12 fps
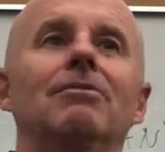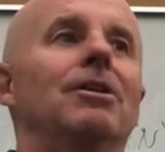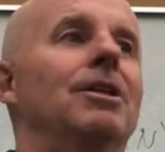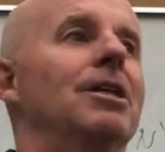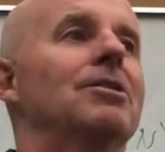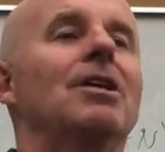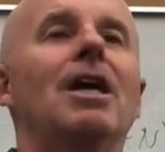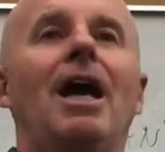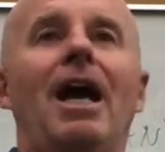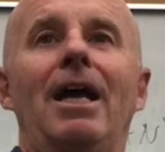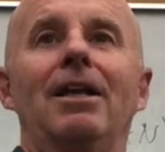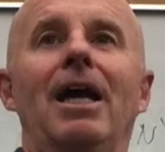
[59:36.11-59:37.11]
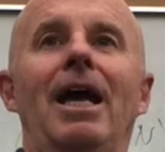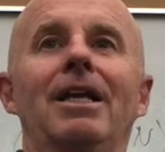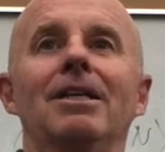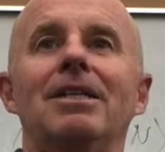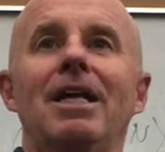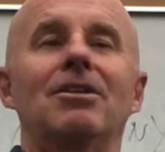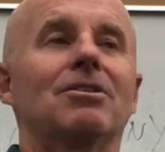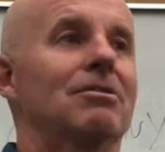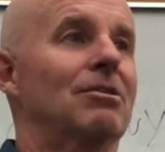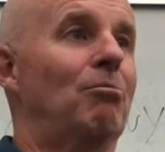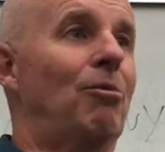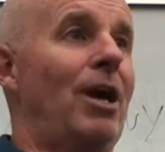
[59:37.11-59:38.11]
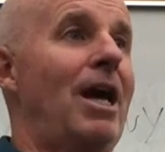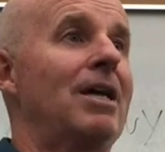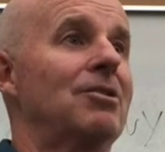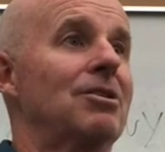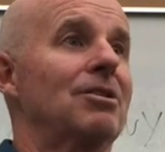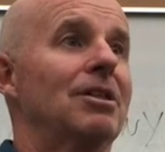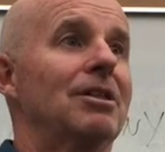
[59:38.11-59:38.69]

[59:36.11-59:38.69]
for this, and it takes the brass